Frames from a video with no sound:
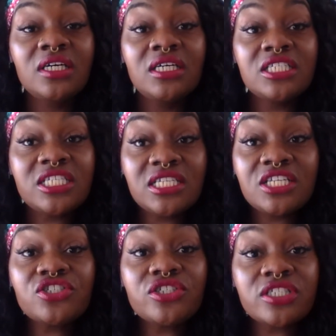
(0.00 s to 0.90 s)
She
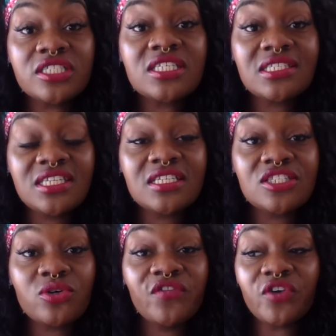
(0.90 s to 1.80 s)
needs your assistance.
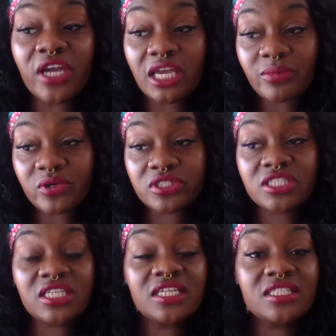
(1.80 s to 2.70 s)
So if you're able to
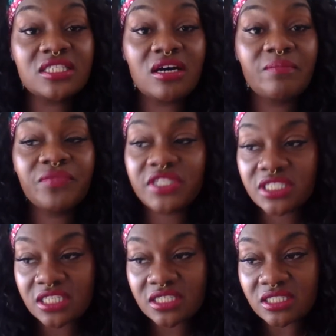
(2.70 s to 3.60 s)
send
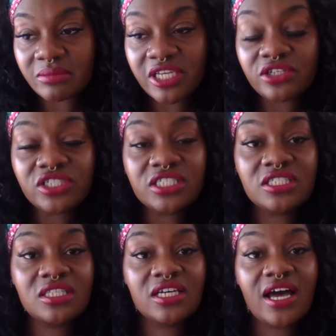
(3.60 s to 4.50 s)
some energy
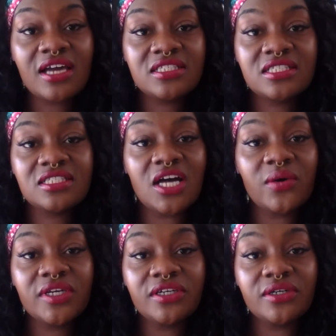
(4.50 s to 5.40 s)
to the goddesses
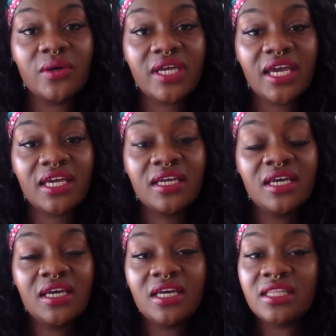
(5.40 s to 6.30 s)
out here, okay?
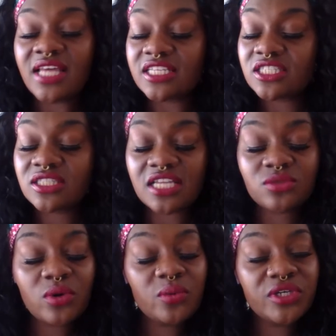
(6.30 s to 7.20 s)

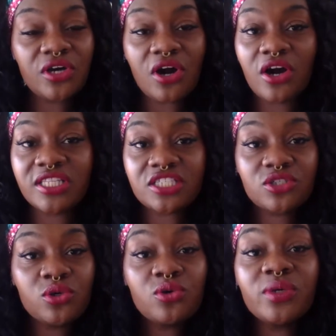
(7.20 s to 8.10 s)
That's what we are. That's
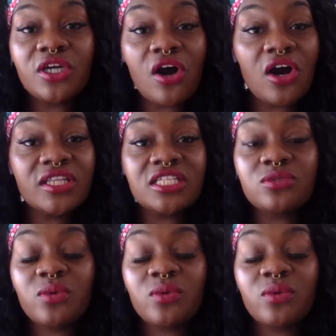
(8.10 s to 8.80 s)
who we are. That's